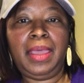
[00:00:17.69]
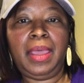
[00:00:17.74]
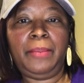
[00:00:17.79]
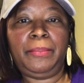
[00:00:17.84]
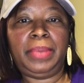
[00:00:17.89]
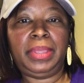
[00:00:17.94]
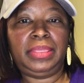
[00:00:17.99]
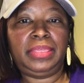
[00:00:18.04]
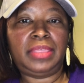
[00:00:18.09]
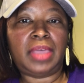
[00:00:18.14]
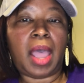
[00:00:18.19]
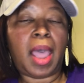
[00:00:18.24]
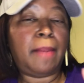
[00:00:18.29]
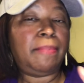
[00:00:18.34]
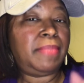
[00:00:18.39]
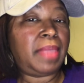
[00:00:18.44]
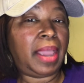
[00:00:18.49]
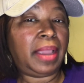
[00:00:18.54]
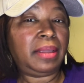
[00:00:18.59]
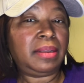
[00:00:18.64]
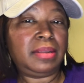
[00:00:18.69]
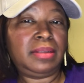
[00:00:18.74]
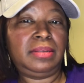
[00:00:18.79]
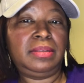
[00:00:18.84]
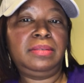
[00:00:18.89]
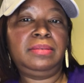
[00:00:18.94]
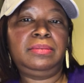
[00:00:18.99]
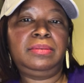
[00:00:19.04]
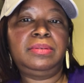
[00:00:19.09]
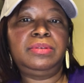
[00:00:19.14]
But I'm not going to
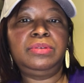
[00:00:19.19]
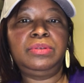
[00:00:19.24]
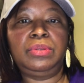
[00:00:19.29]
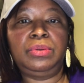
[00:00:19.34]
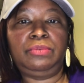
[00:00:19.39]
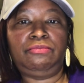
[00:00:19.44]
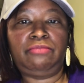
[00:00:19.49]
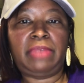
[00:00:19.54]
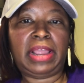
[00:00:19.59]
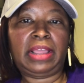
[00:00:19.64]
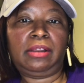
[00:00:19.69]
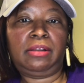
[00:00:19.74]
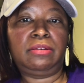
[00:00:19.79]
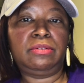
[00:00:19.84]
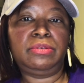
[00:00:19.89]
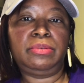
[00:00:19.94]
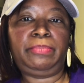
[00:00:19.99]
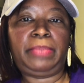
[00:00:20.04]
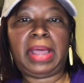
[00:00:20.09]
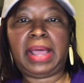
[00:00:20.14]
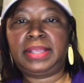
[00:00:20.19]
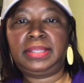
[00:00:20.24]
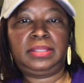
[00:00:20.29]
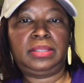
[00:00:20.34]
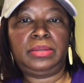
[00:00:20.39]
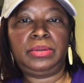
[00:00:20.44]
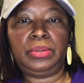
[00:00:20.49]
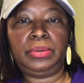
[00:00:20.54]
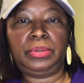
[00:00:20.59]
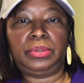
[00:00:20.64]
do the regular
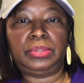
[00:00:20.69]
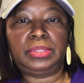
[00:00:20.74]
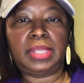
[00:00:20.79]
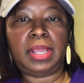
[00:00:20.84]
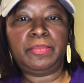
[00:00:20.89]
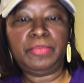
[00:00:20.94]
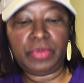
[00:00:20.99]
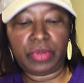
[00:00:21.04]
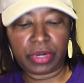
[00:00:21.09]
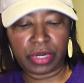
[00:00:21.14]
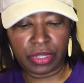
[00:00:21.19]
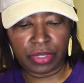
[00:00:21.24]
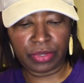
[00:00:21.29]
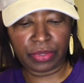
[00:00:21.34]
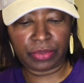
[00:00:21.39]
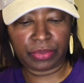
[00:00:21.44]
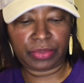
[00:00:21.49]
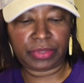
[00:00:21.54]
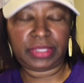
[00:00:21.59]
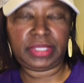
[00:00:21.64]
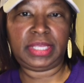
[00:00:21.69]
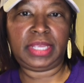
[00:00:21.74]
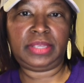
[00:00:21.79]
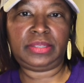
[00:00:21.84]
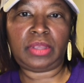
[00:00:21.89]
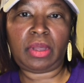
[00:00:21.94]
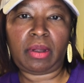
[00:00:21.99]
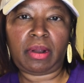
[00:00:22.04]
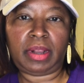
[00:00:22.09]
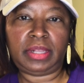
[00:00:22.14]
pasta noodles. I'm going to use these
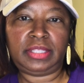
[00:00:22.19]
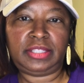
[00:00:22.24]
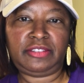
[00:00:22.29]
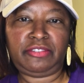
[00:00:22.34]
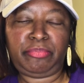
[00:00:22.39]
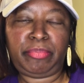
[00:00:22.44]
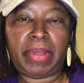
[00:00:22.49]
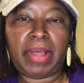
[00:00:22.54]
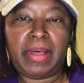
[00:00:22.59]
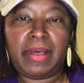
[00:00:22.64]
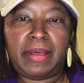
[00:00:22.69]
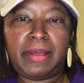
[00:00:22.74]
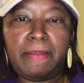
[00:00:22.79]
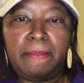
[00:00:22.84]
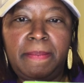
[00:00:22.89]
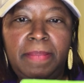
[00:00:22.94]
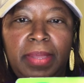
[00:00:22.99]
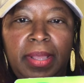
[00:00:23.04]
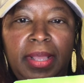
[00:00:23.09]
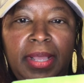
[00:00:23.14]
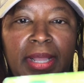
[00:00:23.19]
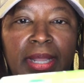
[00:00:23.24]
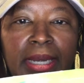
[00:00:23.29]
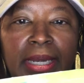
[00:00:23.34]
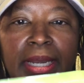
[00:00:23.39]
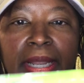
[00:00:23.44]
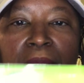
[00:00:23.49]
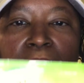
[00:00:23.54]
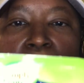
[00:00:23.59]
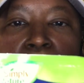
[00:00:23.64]
Hearts of Palm
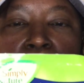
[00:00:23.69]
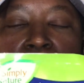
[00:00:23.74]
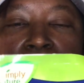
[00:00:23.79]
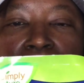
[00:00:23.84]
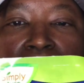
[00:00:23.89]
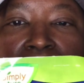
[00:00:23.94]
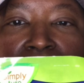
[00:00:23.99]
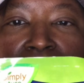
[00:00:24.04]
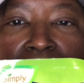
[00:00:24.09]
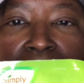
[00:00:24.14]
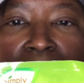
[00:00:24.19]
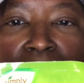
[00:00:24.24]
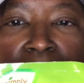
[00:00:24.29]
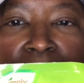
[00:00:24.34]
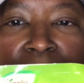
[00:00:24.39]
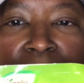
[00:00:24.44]
Linguine.